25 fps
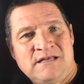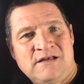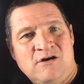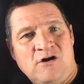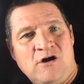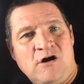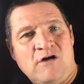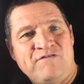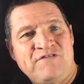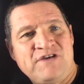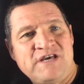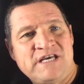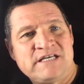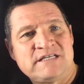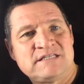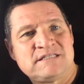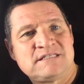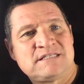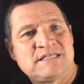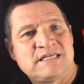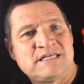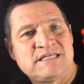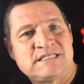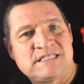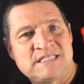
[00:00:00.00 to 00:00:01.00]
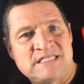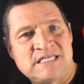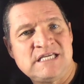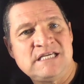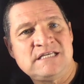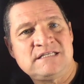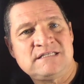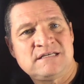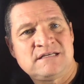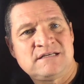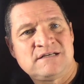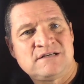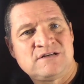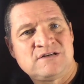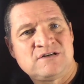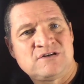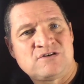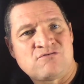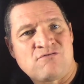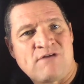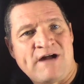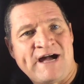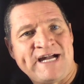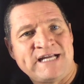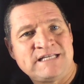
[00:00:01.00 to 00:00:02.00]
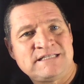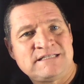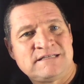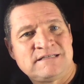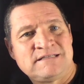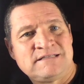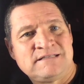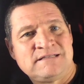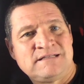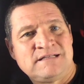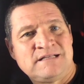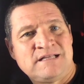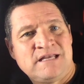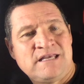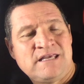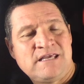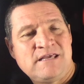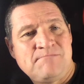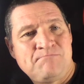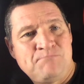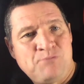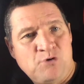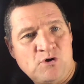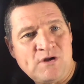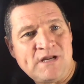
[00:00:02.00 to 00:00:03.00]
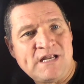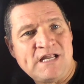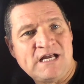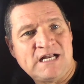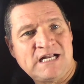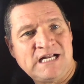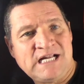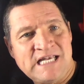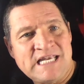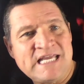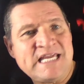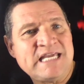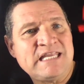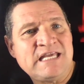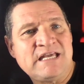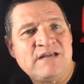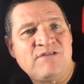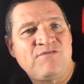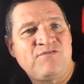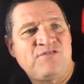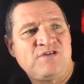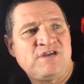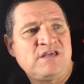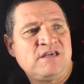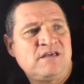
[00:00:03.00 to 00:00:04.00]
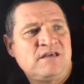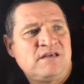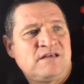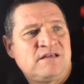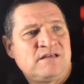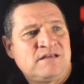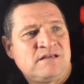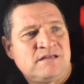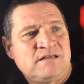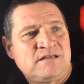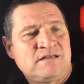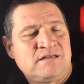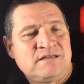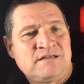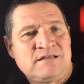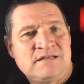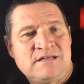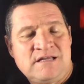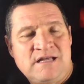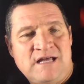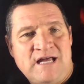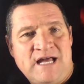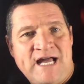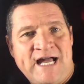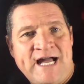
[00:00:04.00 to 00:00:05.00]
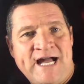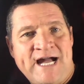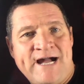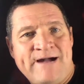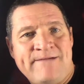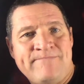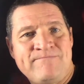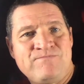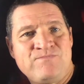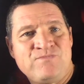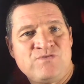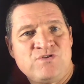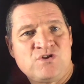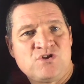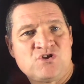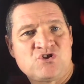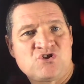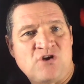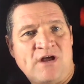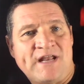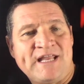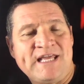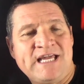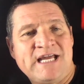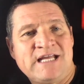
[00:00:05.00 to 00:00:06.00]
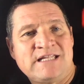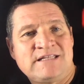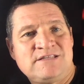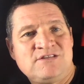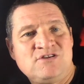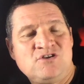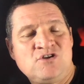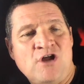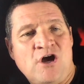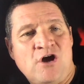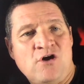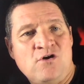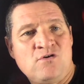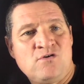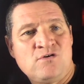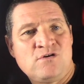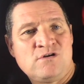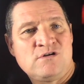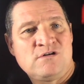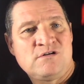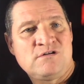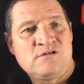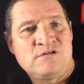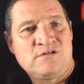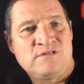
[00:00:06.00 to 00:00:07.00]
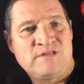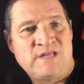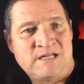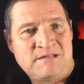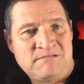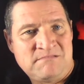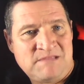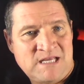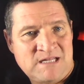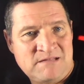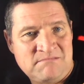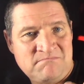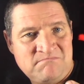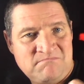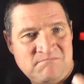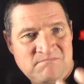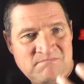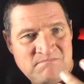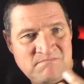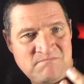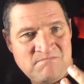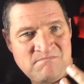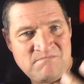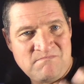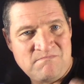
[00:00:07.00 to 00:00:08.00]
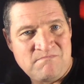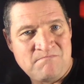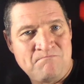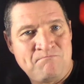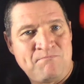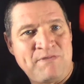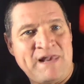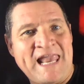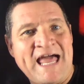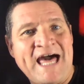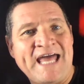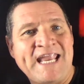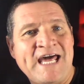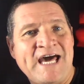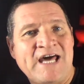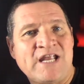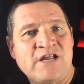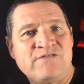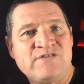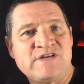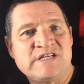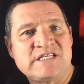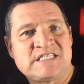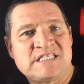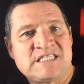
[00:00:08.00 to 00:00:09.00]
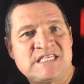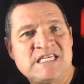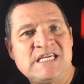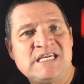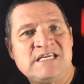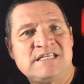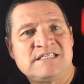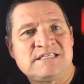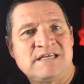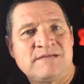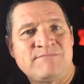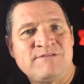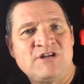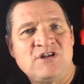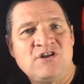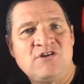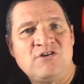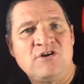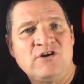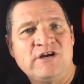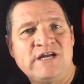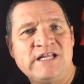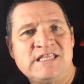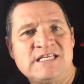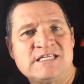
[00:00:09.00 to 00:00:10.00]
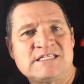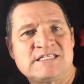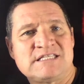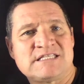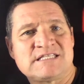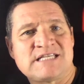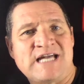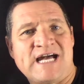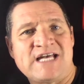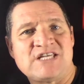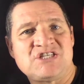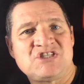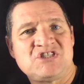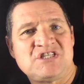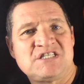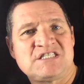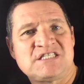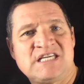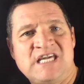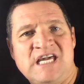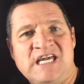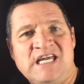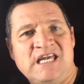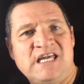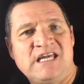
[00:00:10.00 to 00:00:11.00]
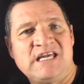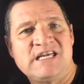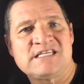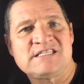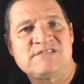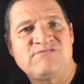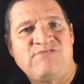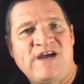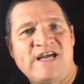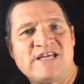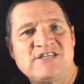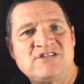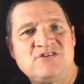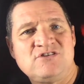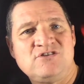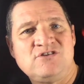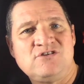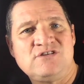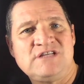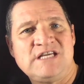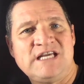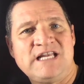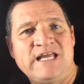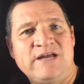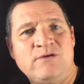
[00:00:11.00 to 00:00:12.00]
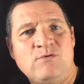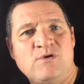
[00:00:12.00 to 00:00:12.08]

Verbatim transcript: of his seat, right? He put in a cleaning fee, um, try to get, you know, that, that blood out of his seat. I mean, look, look at this. This guy's just kicking his face. You, you're dealing